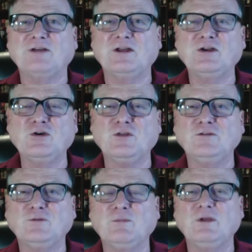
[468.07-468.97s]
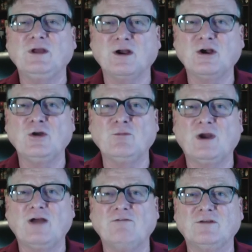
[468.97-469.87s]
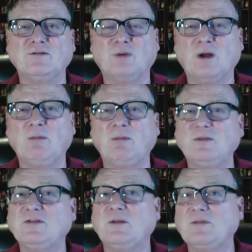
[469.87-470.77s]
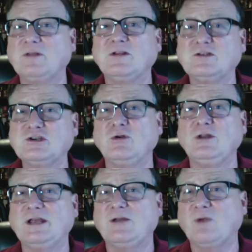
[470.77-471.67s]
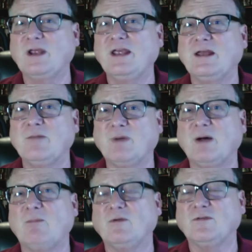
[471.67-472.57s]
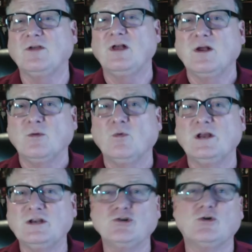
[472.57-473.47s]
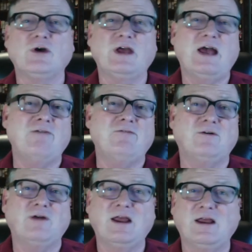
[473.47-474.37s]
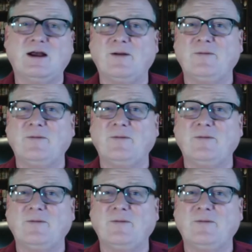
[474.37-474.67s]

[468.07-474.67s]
I knew this would be a good breakfast. Probably something that Julie and Ricky and Bubbles would enjoy after a